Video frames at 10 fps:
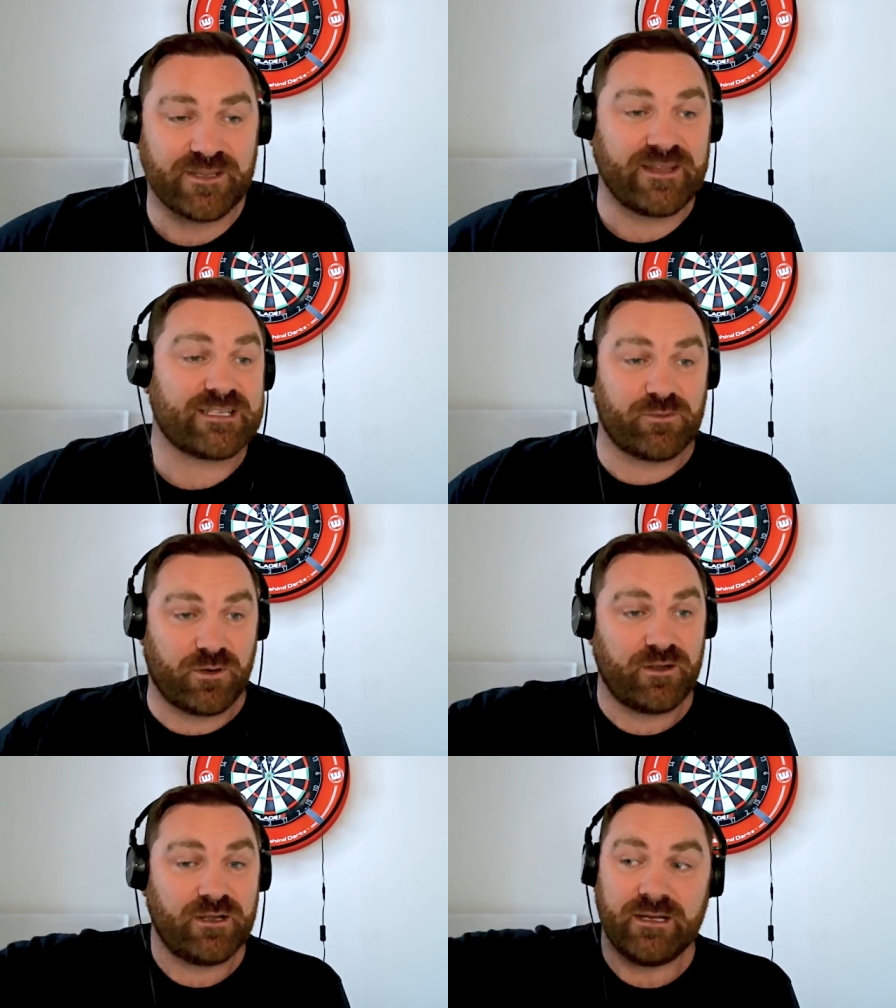And that's
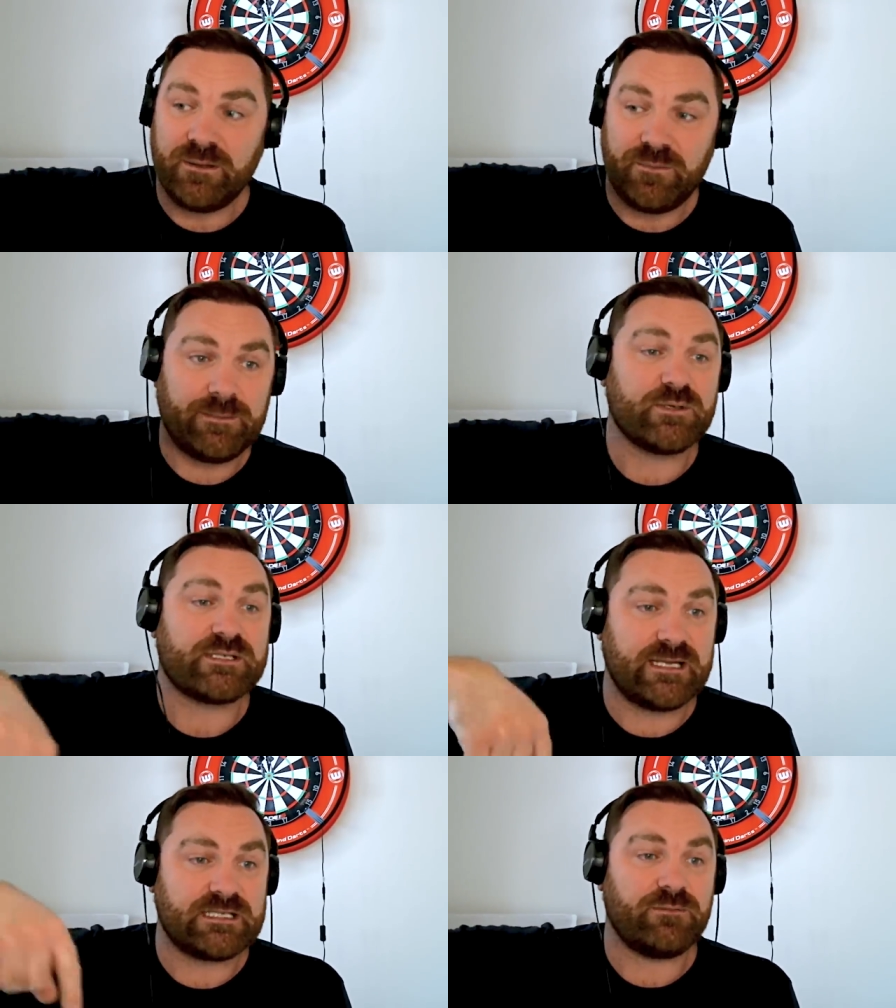what people
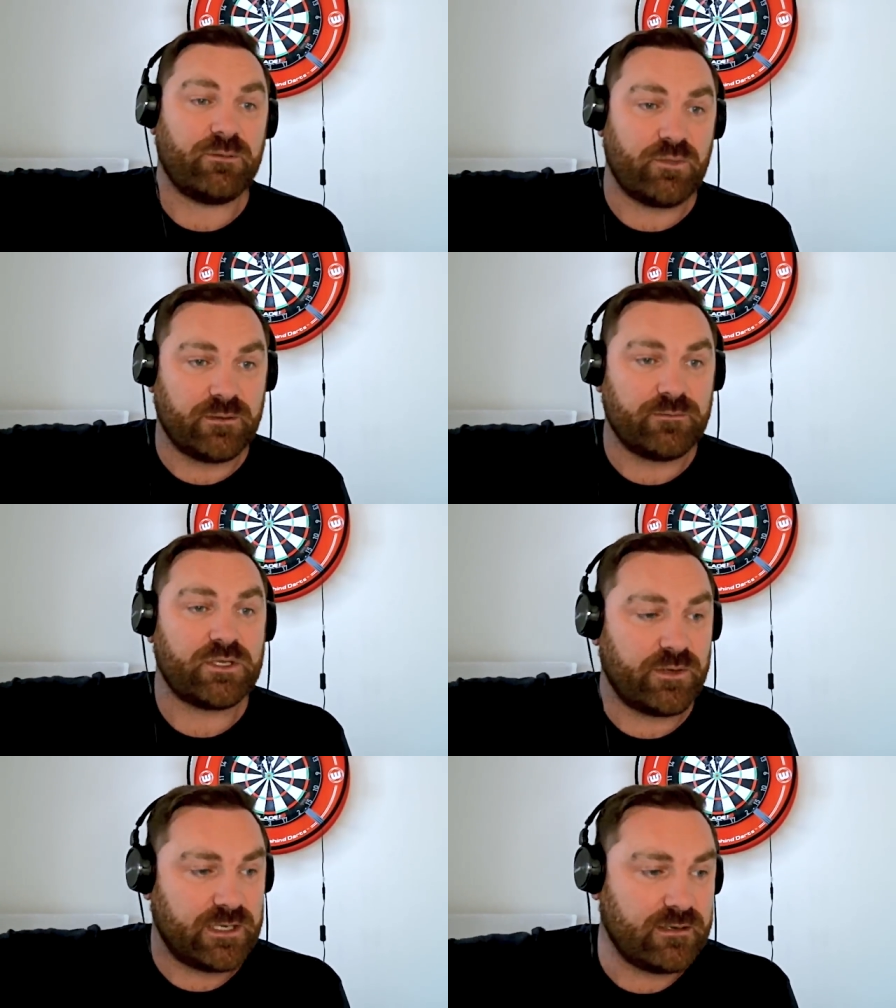say to me when I'm
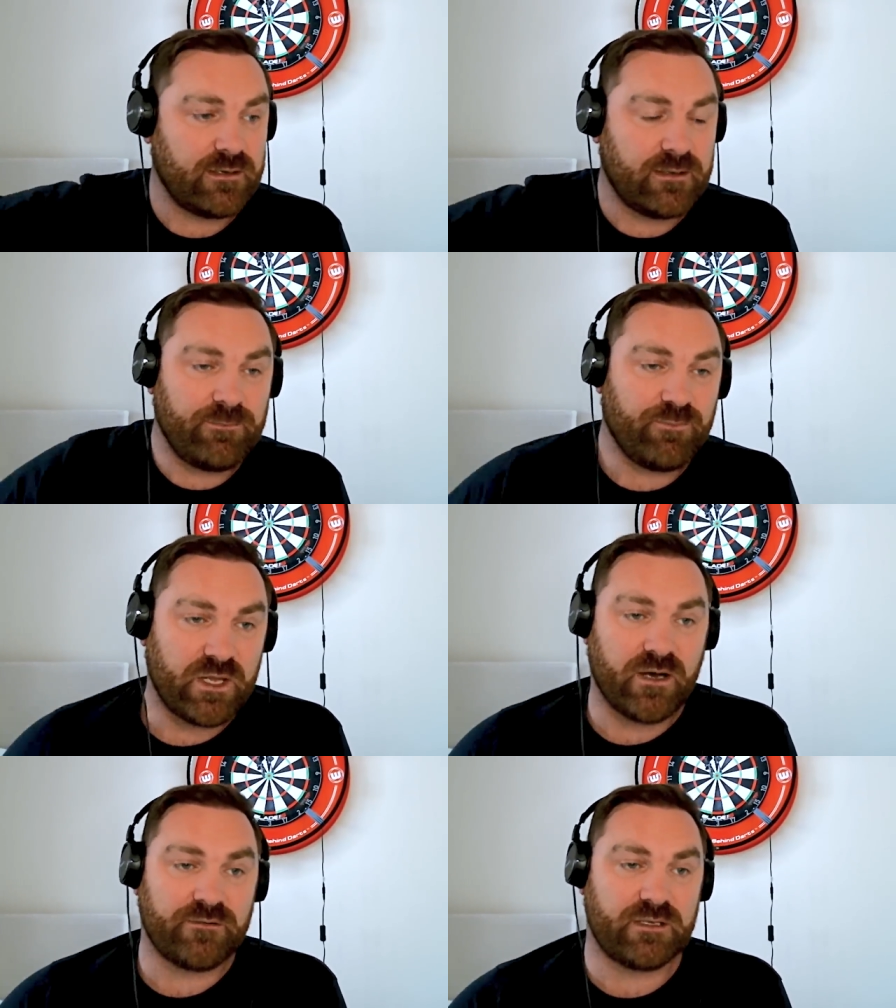doing
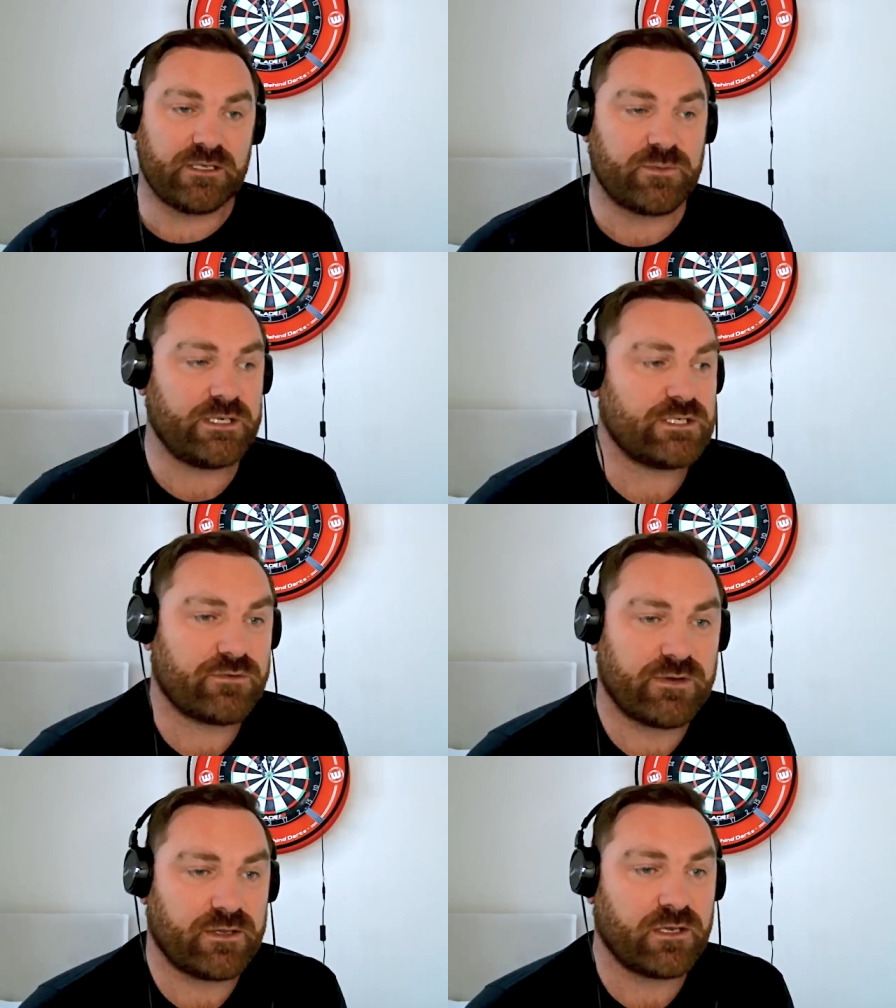after the speeches
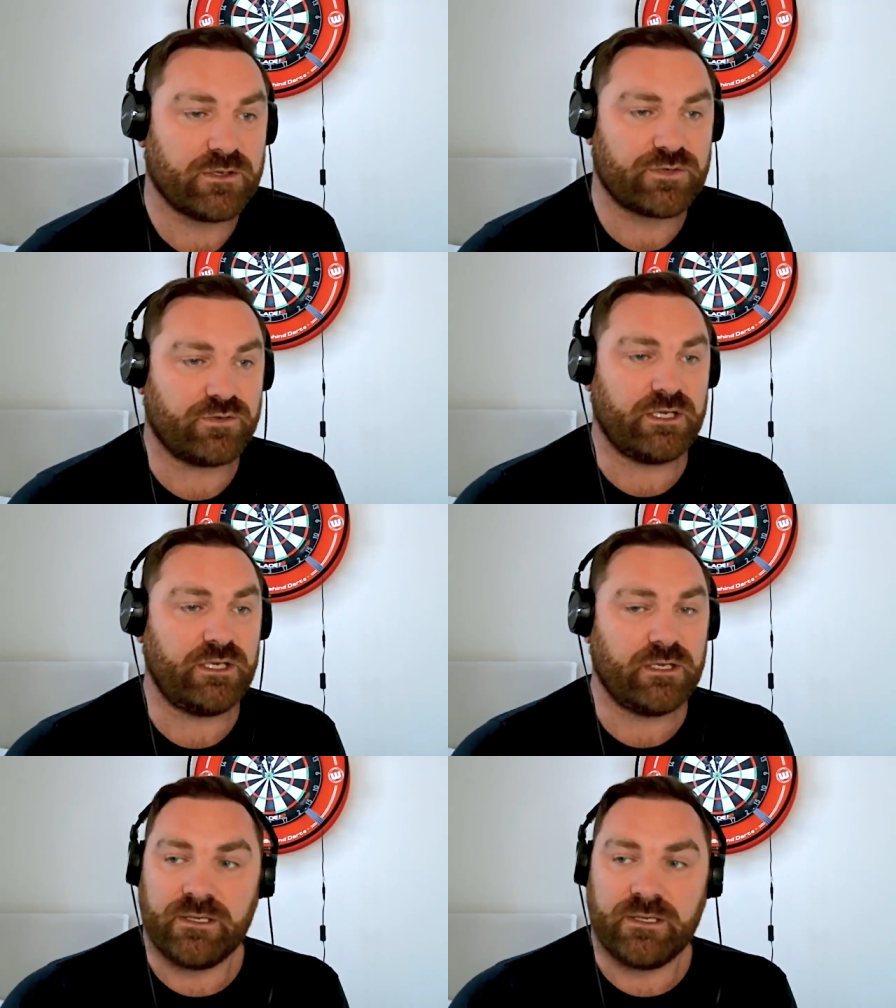around the country